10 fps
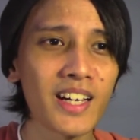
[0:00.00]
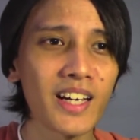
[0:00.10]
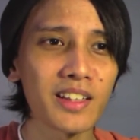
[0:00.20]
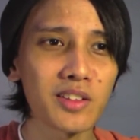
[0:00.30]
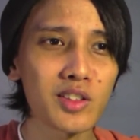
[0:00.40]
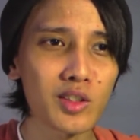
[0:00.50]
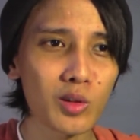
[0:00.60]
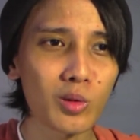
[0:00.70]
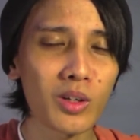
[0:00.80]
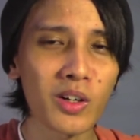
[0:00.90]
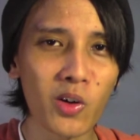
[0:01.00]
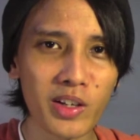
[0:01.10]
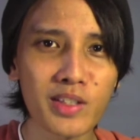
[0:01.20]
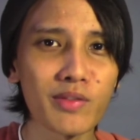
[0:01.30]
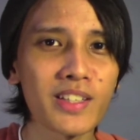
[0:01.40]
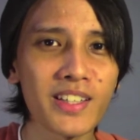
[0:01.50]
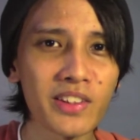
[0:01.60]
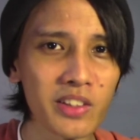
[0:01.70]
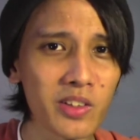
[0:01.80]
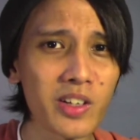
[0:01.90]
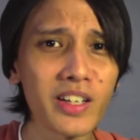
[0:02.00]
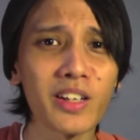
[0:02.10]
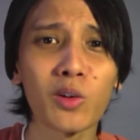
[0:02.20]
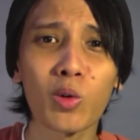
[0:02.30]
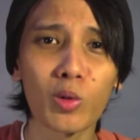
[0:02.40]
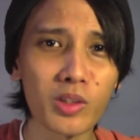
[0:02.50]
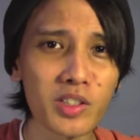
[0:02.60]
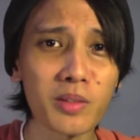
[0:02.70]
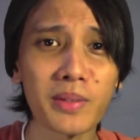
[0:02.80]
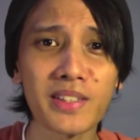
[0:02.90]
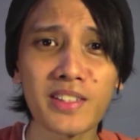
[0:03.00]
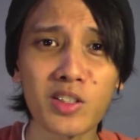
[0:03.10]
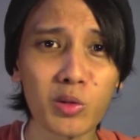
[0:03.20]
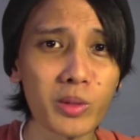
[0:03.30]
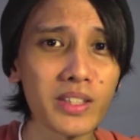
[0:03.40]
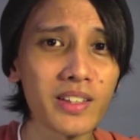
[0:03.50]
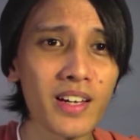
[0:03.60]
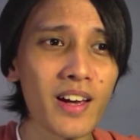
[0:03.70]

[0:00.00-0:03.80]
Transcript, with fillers: It is so aggressively endearing and wholesome and sweet.